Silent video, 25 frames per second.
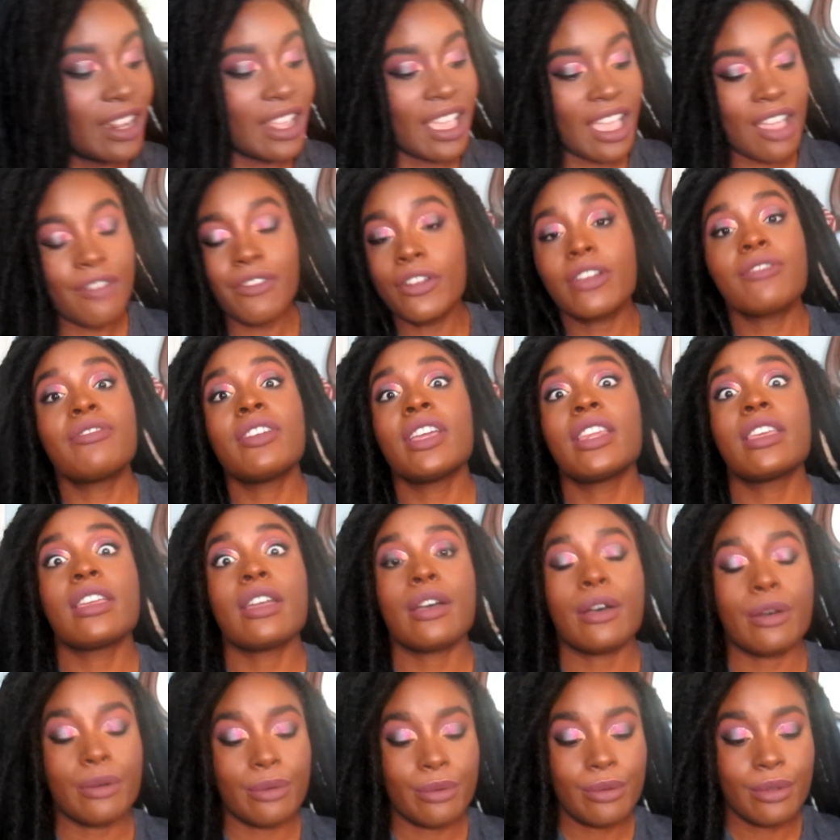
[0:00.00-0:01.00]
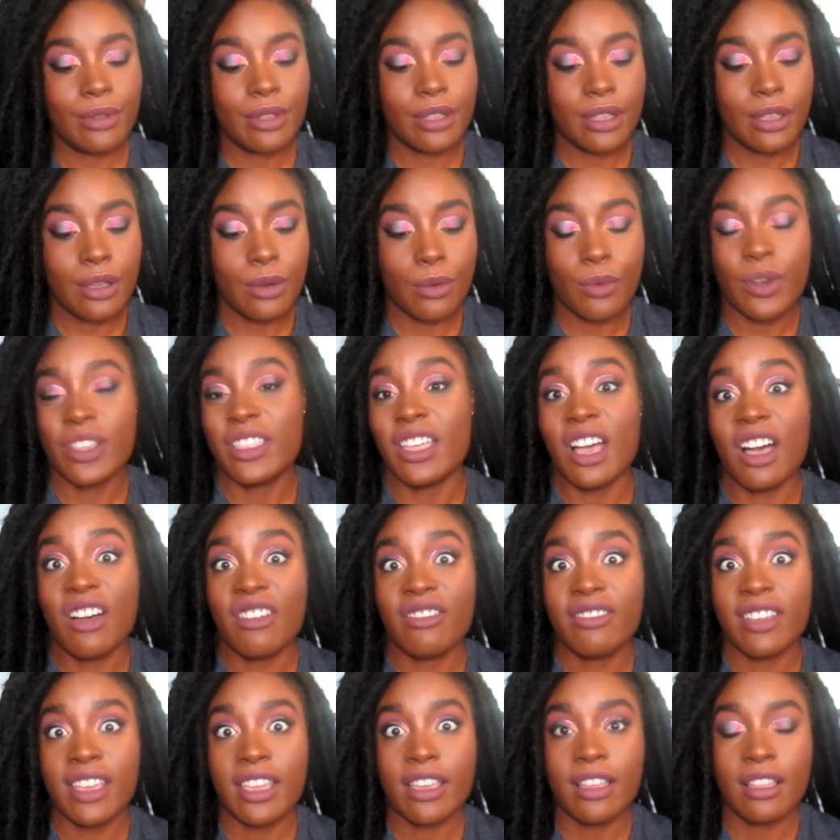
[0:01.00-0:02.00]
every video,
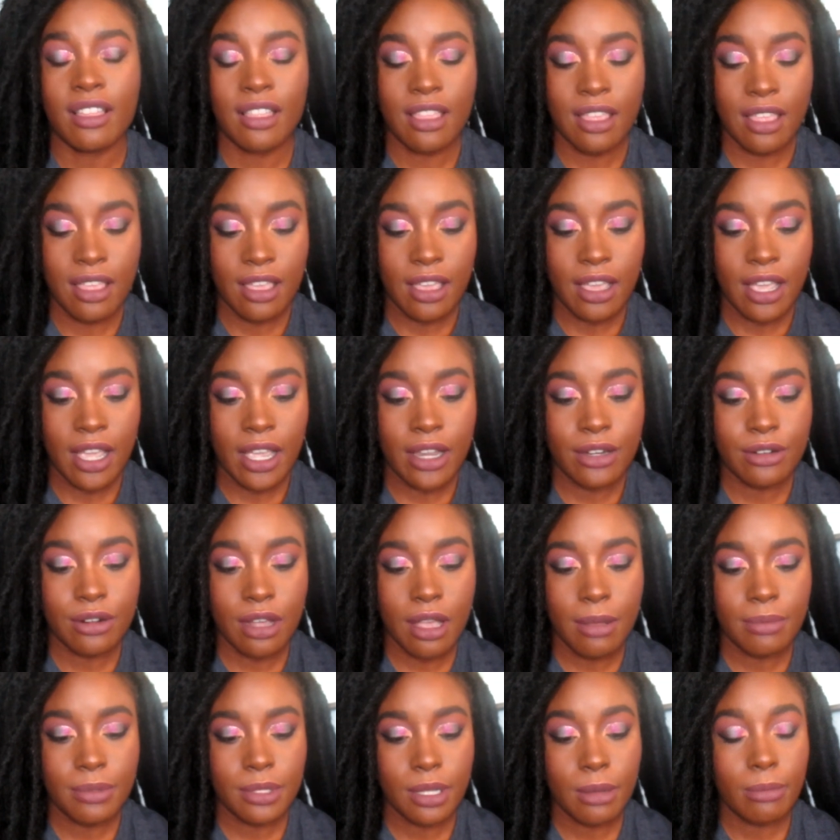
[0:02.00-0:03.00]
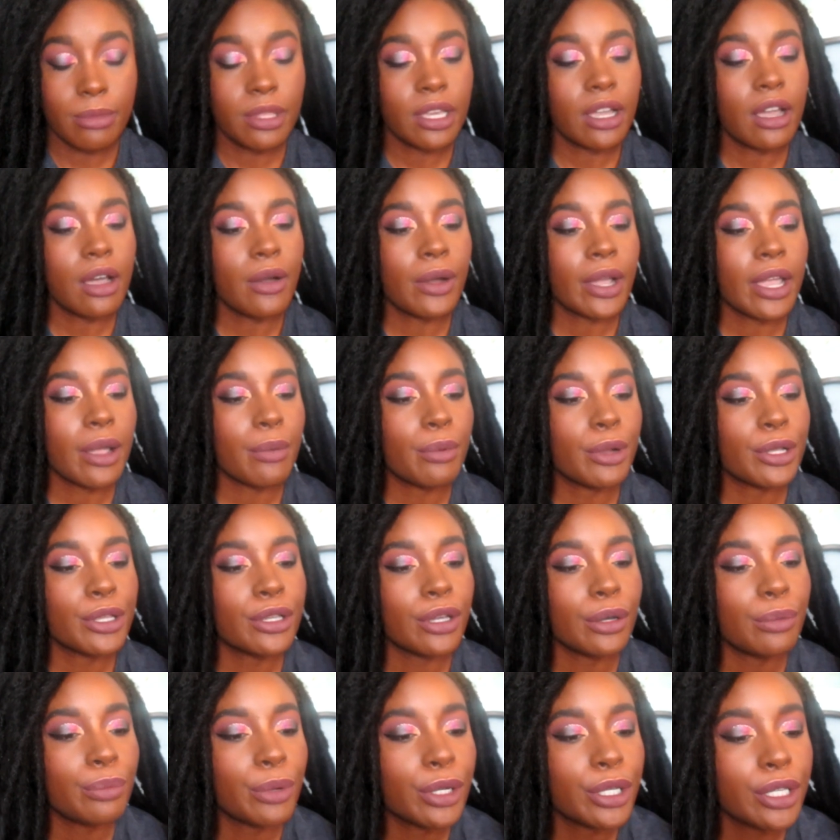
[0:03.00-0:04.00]
without fail, I drop something. Okay, we're
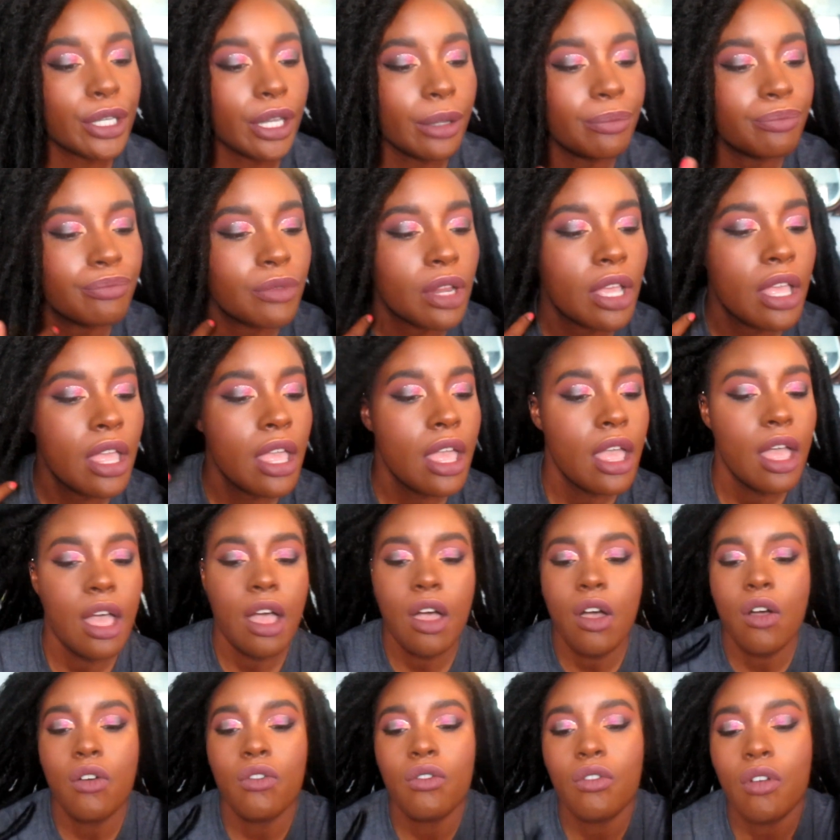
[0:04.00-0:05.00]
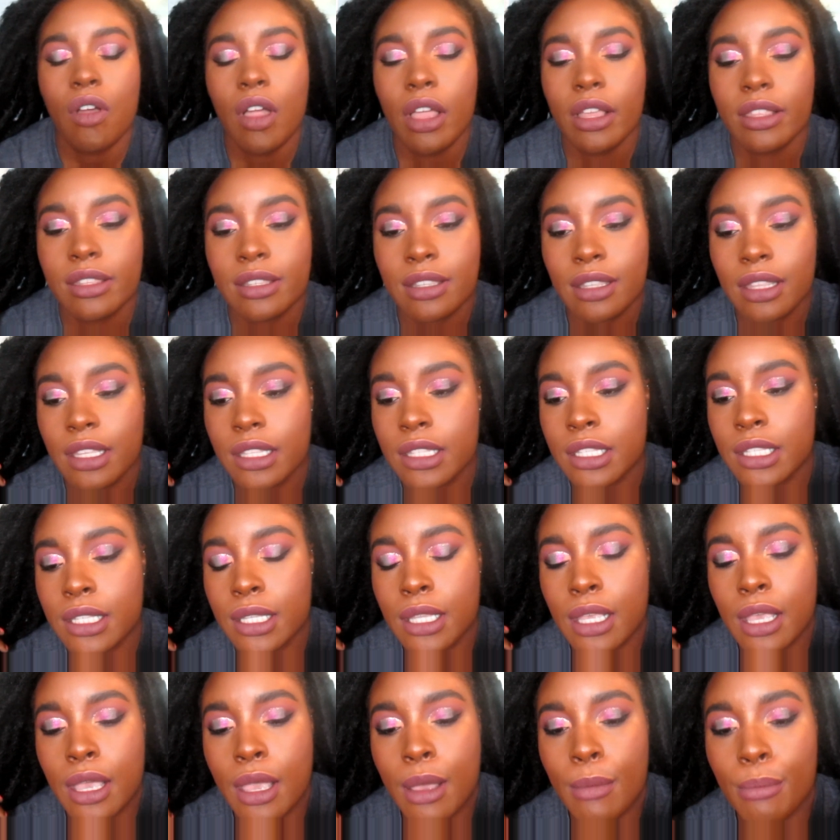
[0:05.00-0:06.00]
good. We're good. All right. So
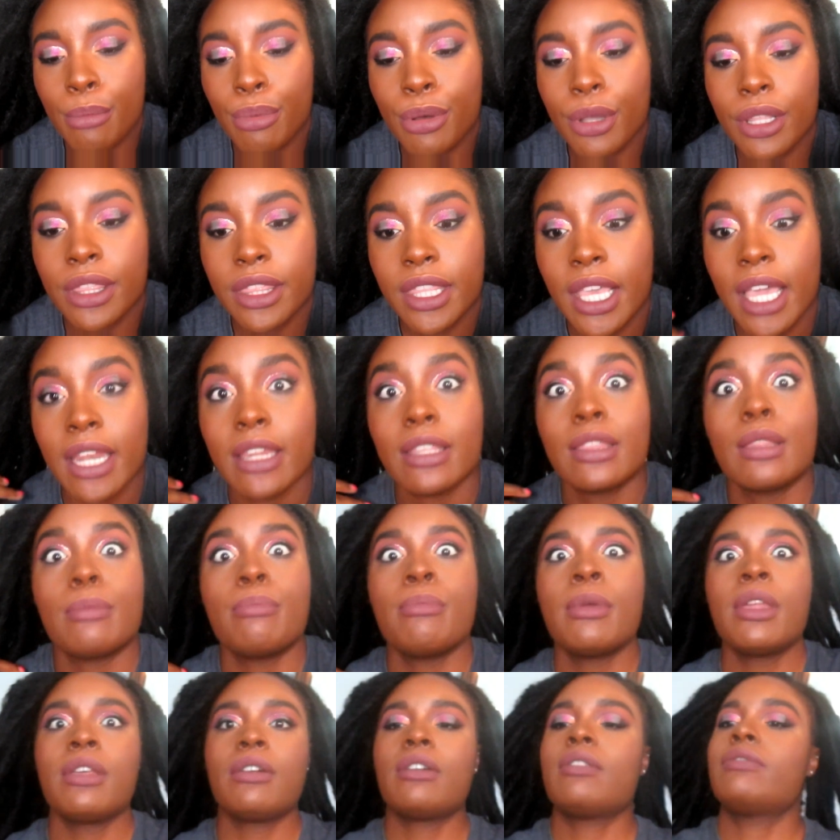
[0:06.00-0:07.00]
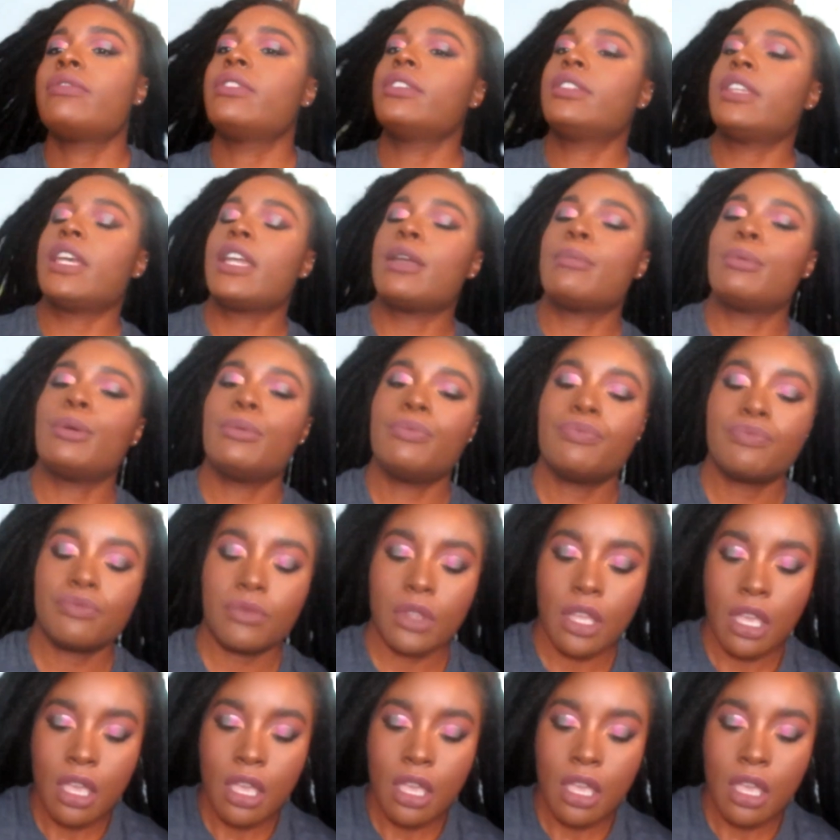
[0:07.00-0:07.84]
let's put that in the middle of the table.